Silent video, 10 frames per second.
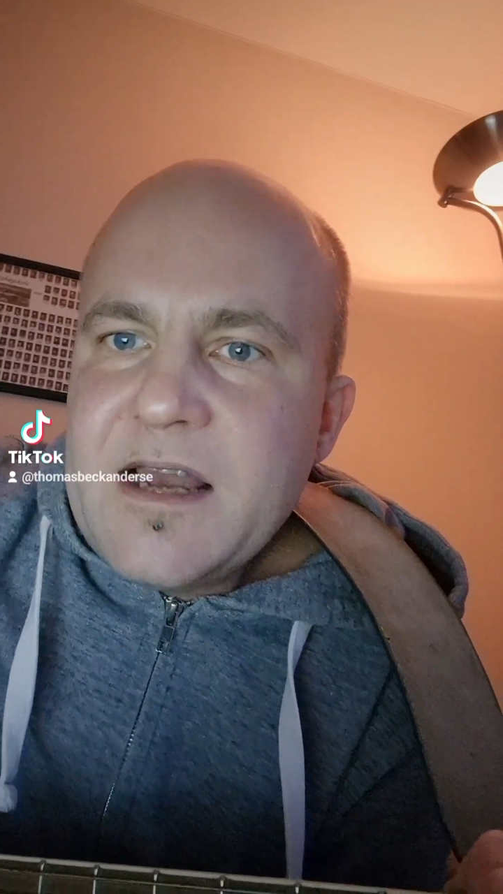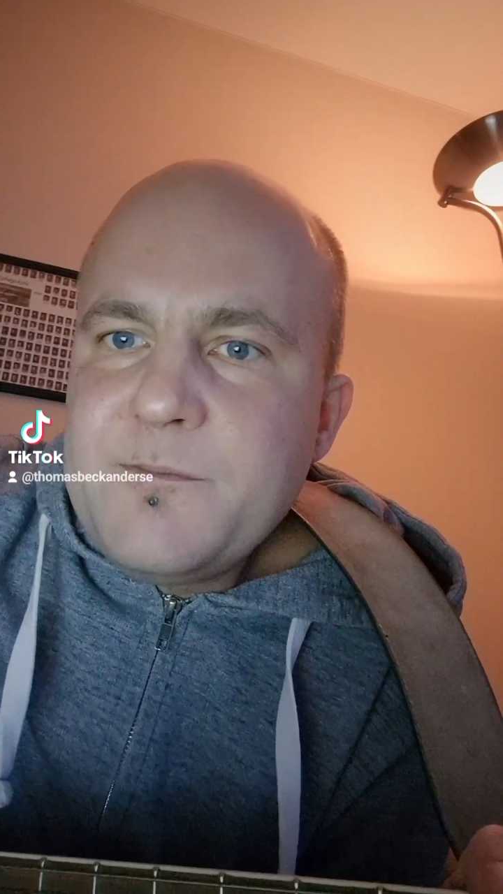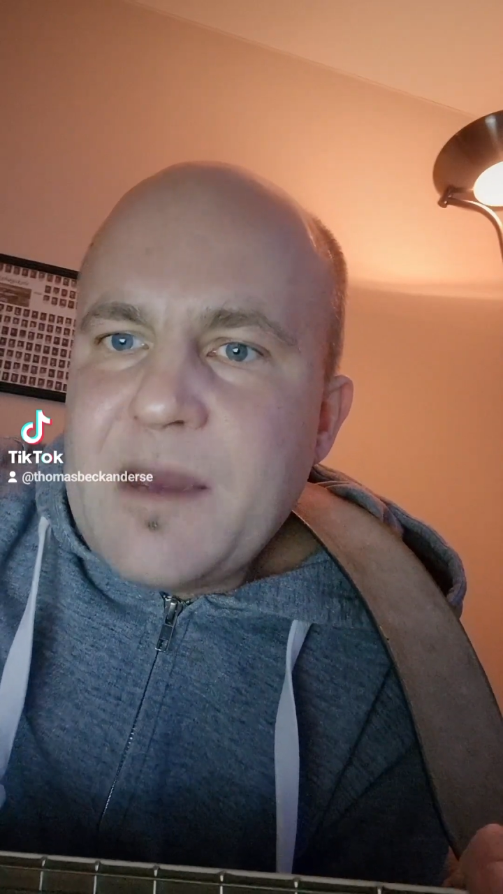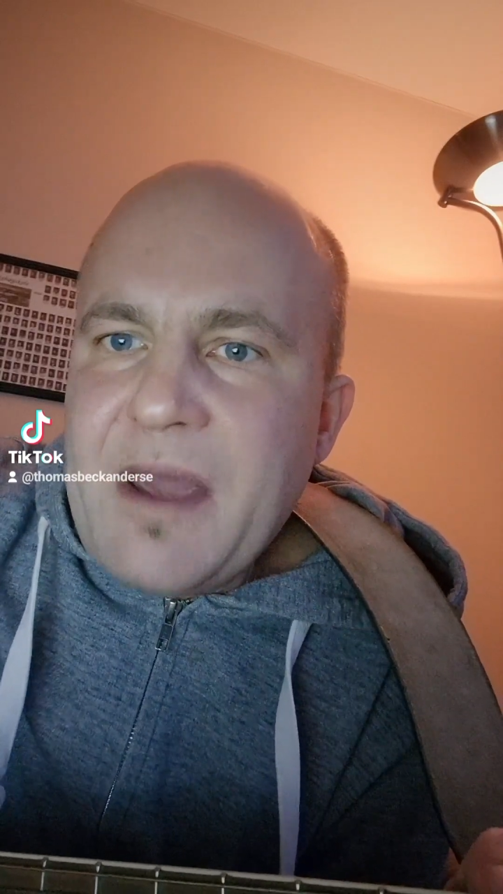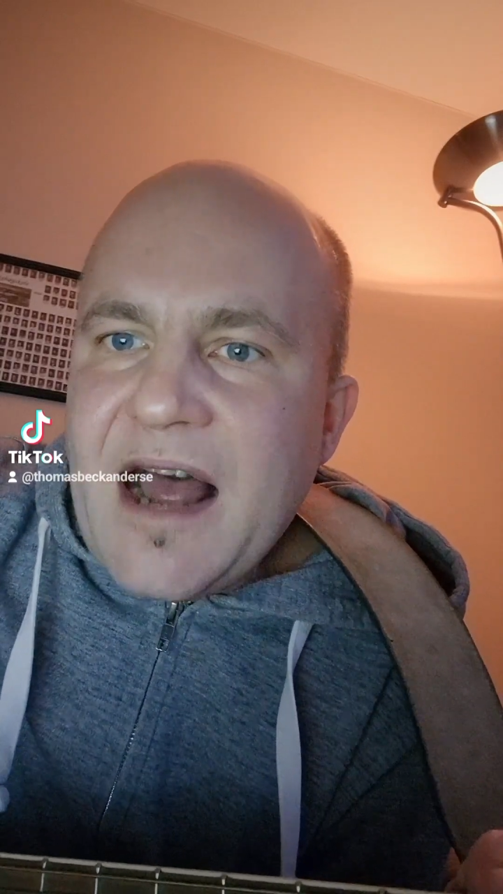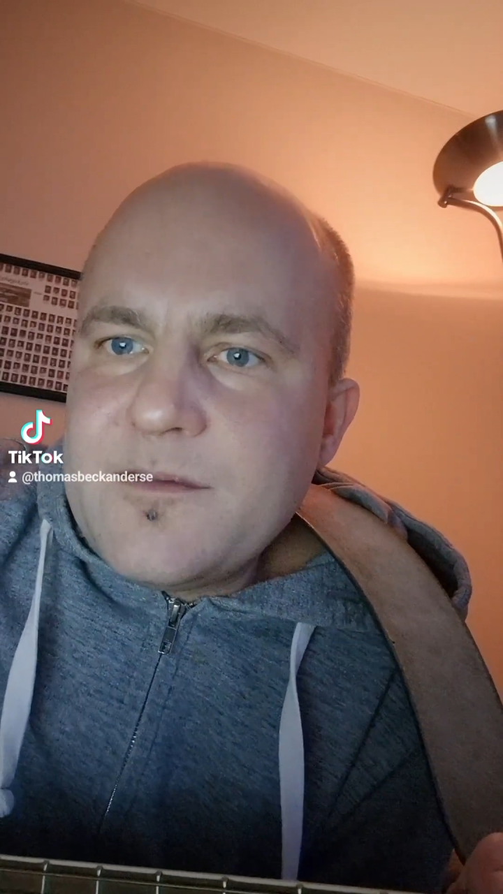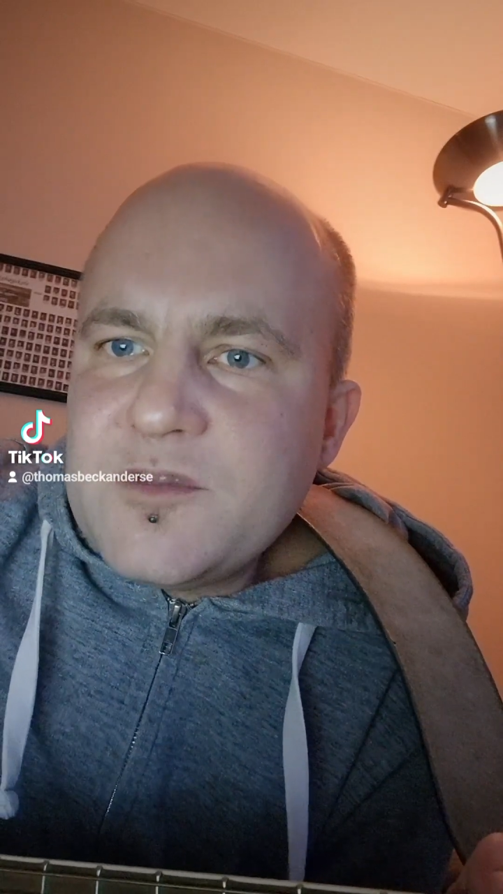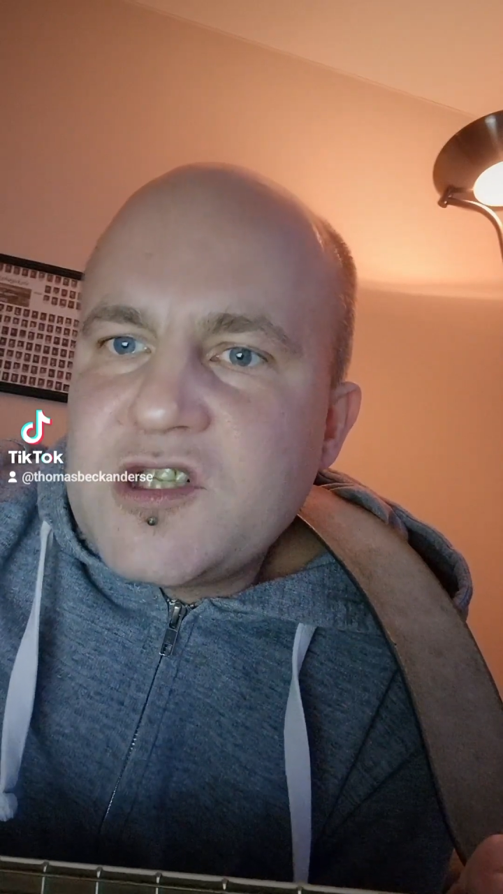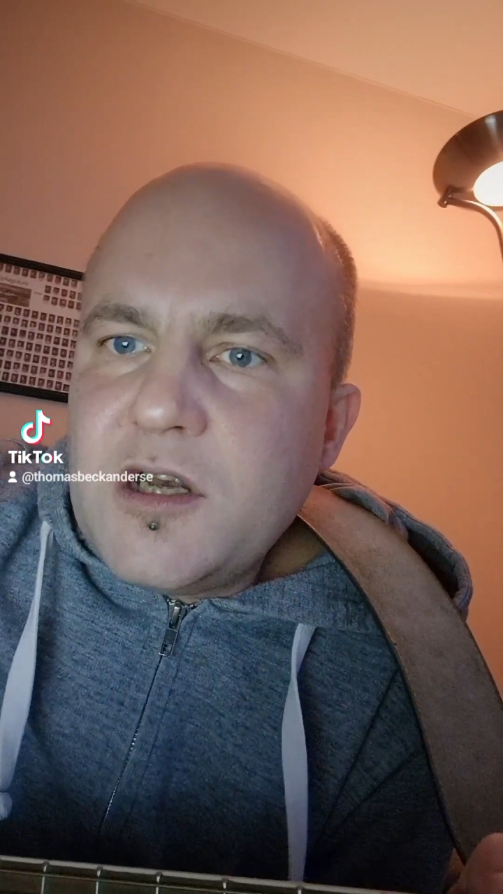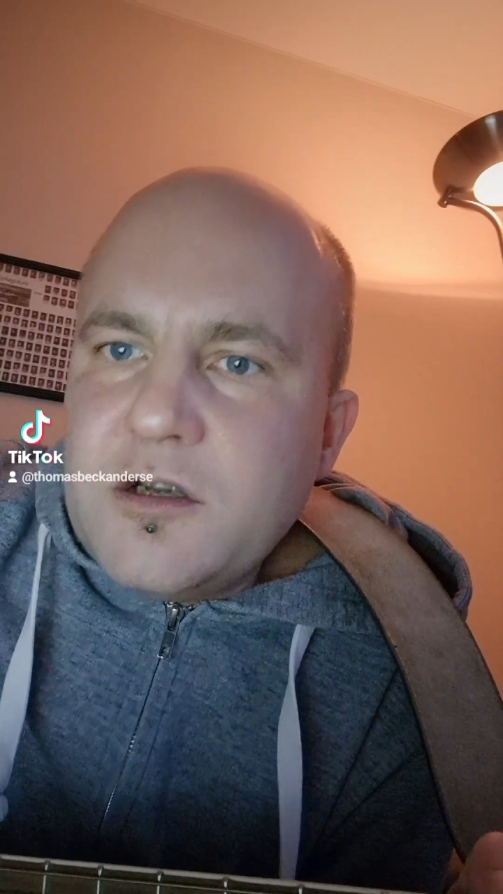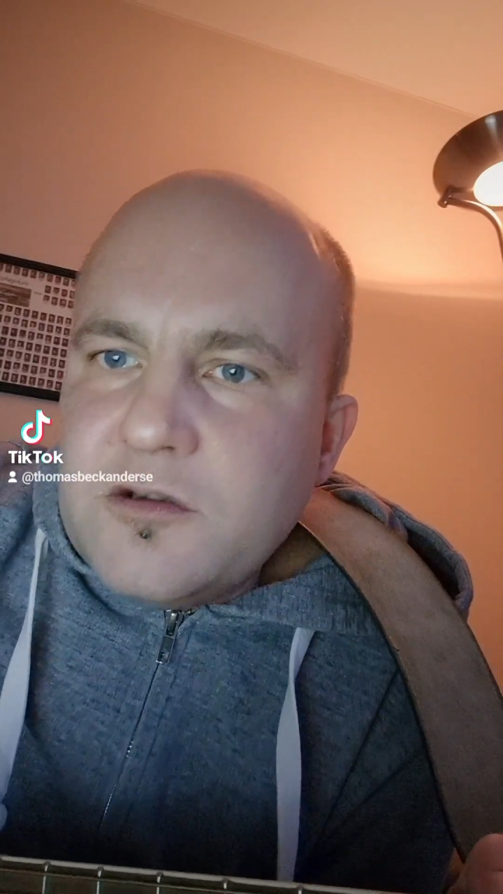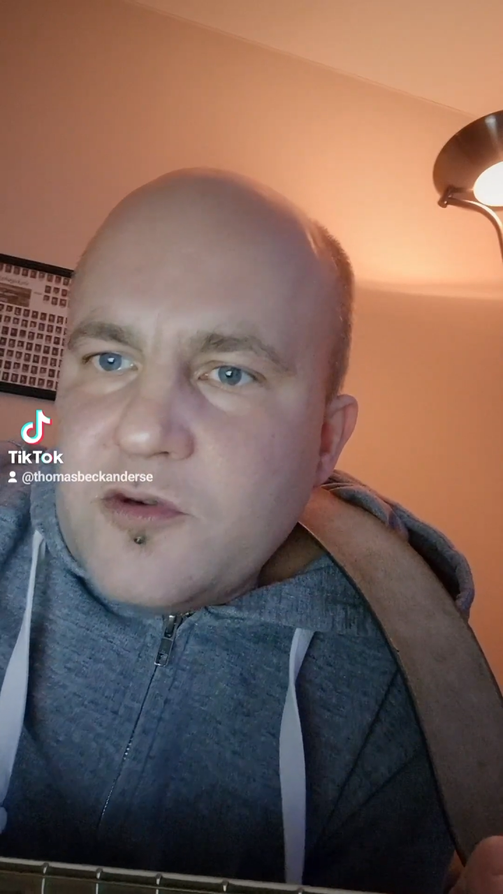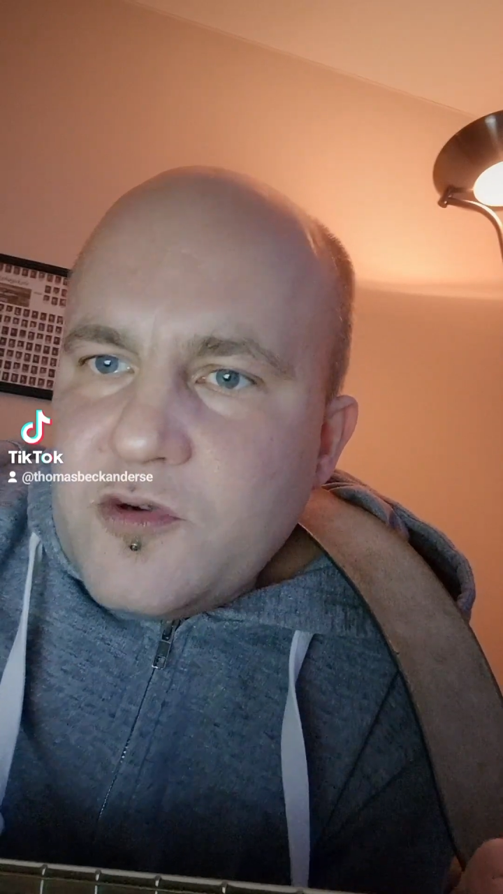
Maybe I'm so